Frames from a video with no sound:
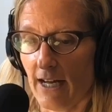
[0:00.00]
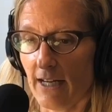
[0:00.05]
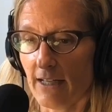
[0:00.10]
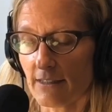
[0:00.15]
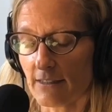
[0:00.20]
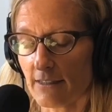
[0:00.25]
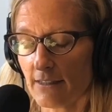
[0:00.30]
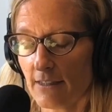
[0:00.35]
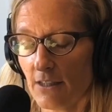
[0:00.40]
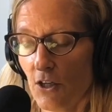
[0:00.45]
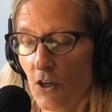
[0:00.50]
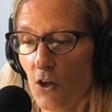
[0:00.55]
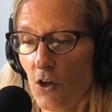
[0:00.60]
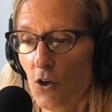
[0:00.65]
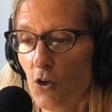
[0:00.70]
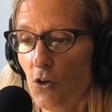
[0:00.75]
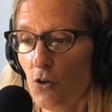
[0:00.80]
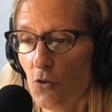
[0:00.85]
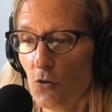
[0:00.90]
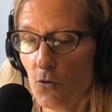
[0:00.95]
at
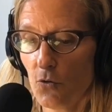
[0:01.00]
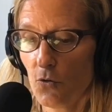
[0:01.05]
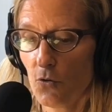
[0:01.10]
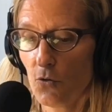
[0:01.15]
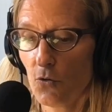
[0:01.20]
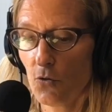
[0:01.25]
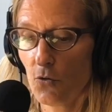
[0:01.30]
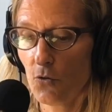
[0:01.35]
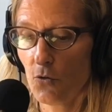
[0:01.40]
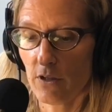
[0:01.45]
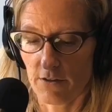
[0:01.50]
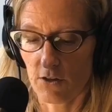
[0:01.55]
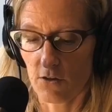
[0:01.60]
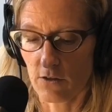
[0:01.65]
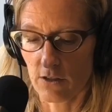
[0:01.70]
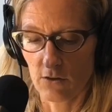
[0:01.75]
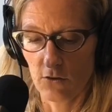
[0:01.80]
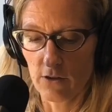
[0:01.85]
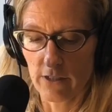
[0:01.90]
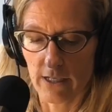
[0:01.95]
who, you
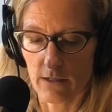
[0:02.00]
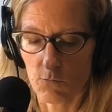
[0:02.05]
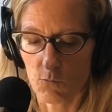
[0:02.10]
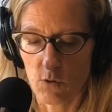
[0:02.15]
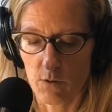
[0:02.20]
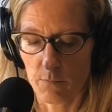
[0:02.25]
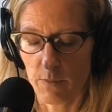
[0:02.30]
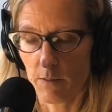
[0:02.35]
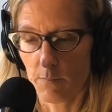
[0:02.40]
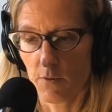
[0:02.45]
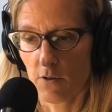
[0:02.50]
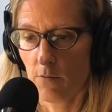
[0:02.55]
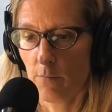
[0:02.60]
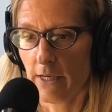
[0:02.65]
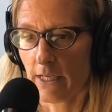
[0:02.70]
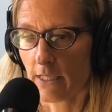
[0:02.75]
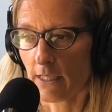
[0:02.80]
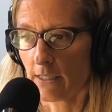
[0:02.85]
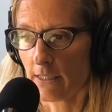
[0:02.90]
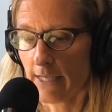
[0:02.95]
can look at what people are
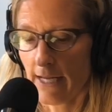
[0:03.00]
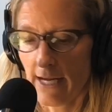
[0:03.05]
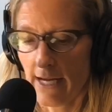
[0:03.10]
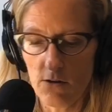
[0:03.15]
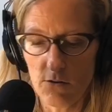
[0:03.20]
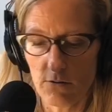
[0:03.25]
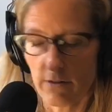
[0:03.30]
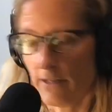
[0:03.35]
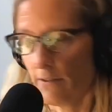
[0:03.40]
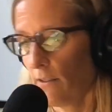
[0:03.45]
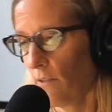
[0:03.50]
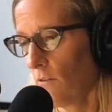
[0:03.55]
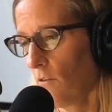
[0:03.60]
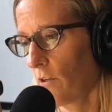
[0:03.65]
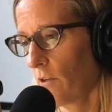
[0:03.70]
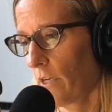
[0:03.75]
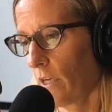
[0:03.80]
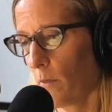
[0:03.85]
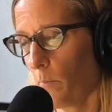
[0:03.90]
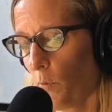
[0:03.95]
making now and then
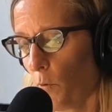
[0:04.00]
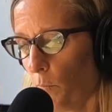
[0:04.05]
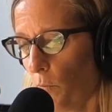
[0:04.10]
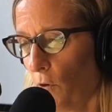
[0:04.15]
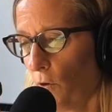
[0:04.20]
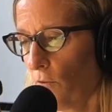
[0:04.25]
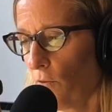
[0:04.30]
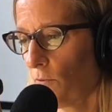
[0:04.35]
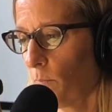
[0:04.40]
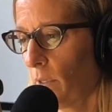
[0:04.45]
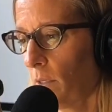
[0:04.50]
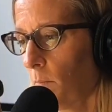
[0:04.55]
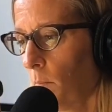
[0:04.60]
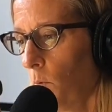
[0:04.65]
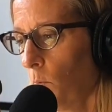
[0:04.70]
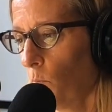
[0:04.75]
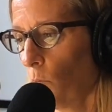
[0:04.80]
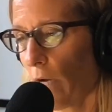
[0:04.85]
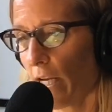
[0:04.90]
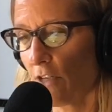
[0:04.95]
look at a proposed
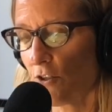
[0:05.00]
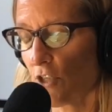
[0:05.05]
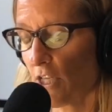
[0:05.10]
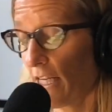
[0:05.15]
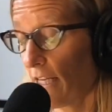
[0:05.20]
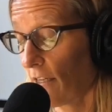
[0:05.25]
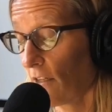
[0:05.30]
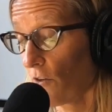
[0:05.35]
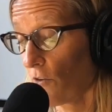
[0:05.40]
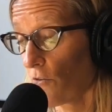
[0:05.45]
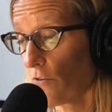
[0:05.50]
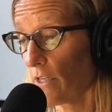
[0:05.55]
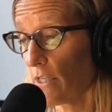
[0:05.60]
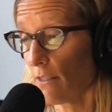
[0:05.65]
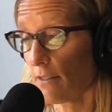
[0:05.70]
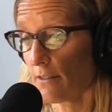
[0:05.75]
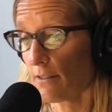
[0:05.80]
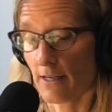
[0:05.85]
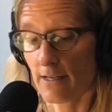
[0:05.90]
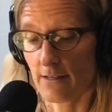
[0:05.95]
minimum wage
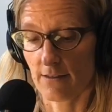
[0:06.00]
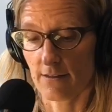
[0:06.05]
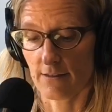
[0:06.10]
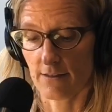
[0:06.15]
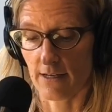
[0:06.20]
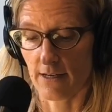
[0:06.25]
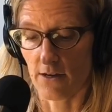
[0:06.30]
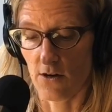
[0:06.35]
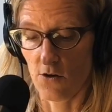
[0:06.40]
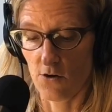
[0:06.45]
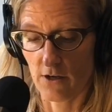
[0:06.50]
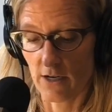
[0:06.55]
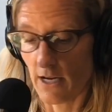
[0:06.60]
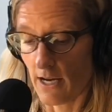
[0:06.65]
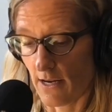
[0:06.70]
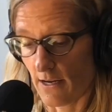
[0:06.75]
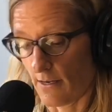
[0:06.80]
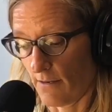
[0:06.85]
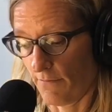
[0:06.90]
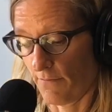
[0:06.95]
increase and see,
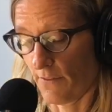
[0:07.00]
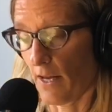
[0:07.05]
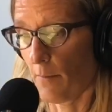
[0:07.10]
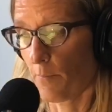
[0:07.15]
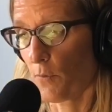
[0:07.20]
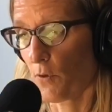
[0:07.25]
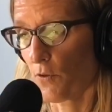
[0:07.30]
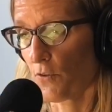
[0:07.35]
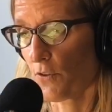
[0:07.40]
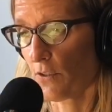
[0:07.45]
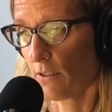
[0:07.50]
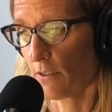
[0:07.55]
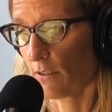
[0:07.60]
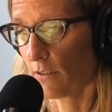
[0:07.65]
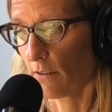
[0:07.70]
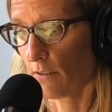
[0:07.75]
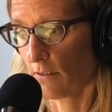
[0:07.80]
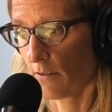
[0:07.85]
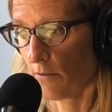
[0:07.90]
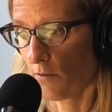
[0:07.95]
okay, if that person,
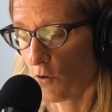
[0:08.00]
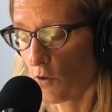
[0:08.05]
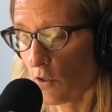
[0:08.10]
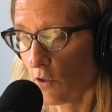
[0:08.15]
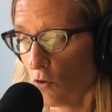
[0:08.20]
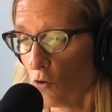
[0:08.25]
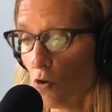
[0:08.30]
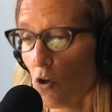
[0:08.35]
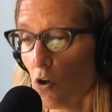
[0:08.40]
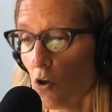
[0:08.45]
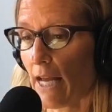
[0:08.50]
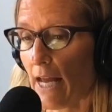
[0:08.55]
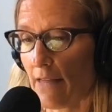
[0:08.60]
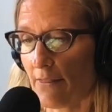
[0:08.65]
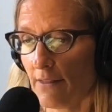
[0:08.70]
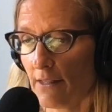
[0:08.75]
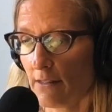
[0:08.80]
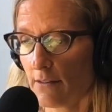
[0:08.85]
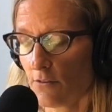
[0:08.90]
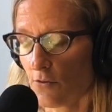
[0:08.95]
you can look
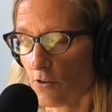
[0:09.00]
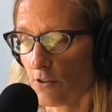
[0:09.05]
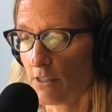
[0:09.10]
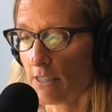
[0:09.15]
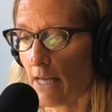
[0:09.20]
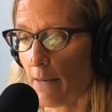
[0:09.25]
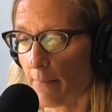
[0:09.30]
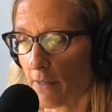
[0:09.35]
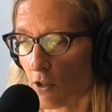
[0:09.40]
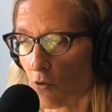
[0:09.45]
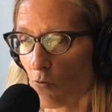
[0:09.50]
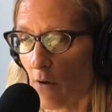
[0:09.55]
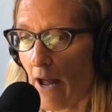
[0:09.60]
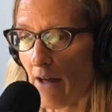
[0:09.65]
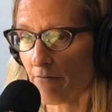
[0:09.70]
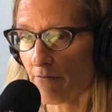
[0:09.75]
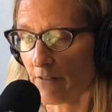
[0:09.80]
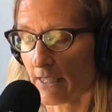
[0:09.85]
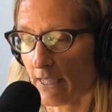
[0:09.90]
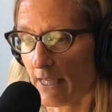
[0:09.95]
at the sort of
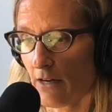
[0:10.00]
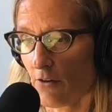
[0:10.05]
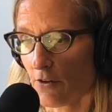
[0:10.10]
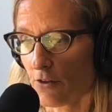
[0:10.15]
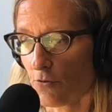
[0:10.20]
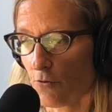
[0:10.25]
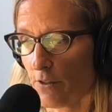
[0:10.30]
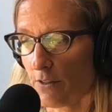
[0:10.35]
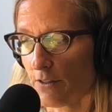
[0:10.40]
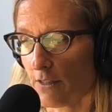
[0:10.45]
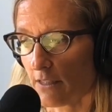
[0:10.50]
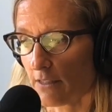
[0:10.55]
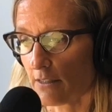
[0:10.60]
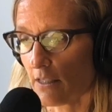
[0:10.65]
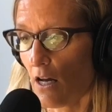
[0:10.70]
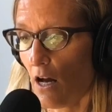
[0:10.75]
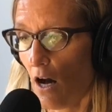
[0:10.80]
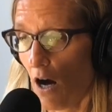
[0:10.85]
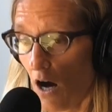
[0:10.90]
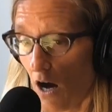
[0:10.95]
demographic characteristics
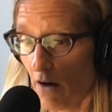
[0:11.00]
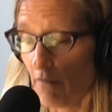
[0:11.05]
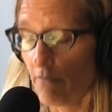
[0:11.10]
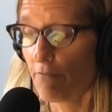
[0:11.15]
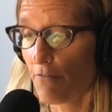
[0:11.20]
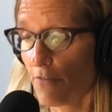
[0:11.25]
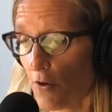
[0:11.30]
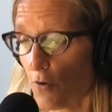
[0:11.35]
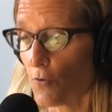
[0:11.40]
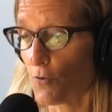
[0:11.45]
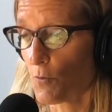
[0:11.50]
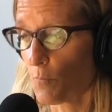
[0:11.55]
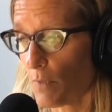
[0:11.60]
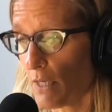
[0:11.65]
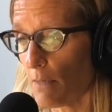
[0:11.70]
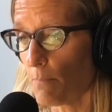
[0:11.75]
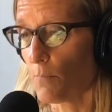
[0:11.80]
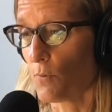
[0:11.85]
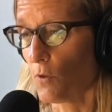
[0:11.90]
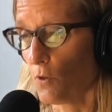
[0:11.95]
of those
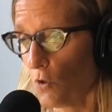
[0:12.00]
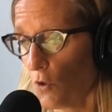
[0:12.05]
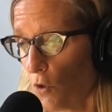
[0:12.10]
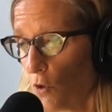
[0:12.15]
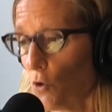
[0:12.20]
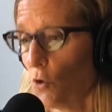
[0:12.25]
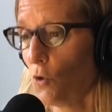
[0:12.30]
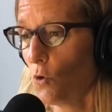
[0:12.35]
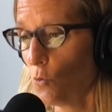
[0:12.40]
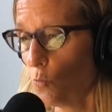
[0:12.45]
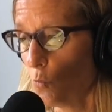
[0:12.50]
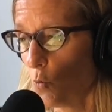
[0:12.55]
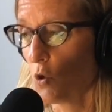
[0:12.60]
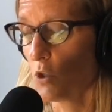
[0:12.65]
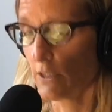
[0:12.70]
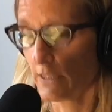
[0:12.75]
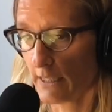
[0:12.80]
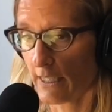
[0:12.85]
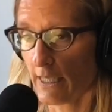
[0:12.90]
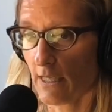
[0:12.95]
people who
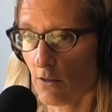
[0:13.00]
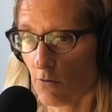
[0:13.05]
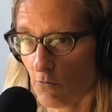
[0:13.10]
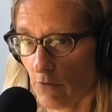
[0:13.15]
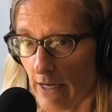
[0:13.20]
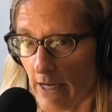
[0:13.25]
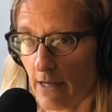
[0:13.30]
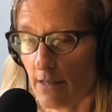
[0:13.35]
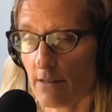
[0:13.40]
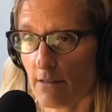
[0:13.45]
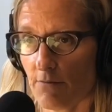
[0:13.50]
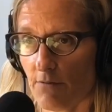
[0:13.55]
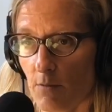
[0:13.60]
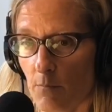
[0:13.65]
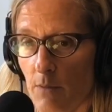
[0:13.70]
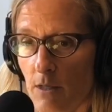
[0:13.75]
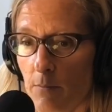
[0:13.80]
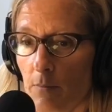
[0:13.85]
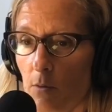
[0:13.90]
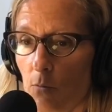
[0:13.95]
would get a raise if the
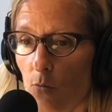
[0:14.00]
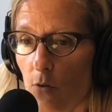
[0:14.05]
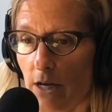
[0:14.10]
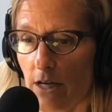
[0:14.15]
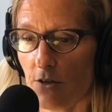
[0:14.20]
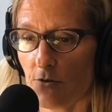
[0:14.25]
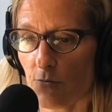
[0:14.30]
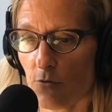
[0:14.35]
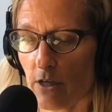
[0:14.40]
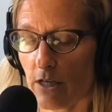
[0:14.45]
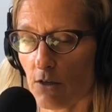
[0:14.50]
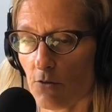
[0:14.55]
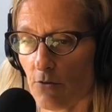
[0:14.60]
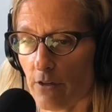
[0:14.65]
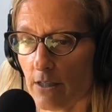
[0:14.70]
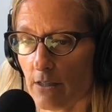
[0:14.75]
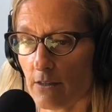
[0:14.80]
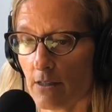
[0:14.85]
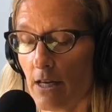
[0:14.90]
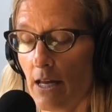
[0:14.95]
minimum wage were
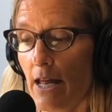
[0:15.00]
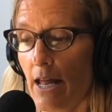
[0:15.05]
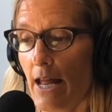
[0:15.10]
increased.